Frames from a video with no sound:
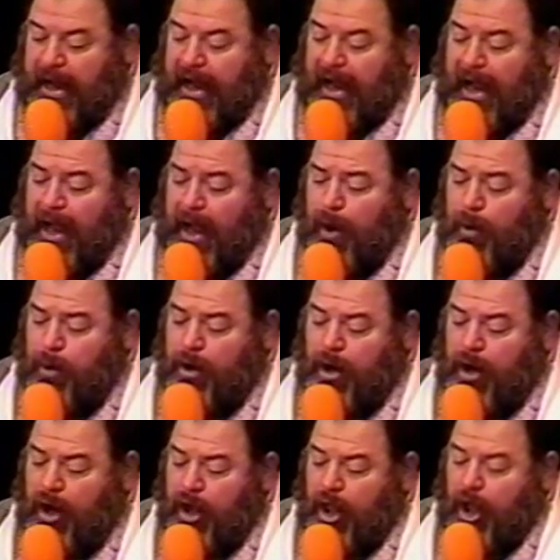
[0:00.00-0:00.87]

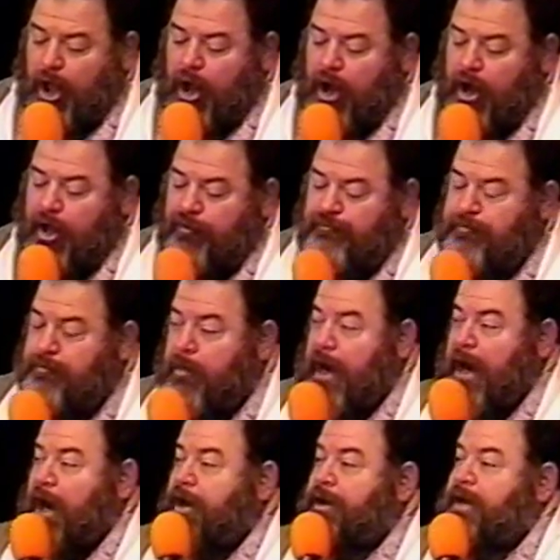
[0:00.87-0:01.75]
power of
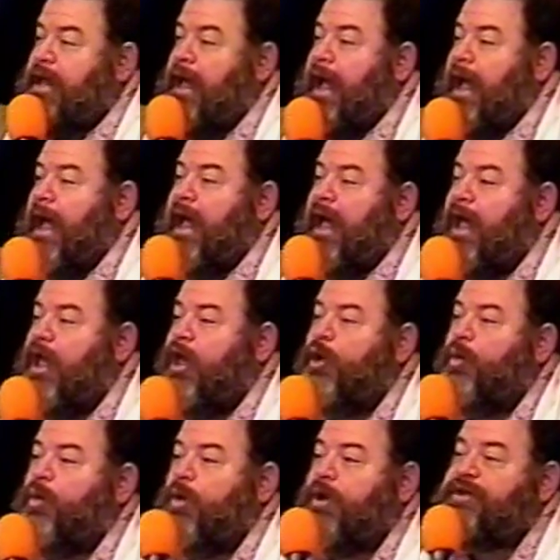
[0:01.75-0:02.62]
Maria
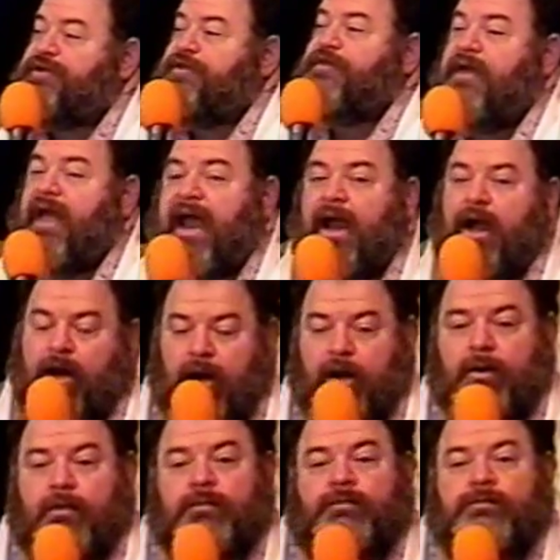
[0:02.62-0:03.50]
was
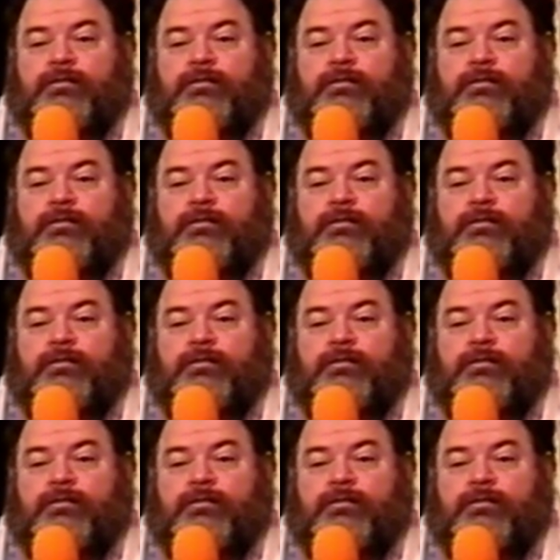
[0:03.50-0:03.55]
there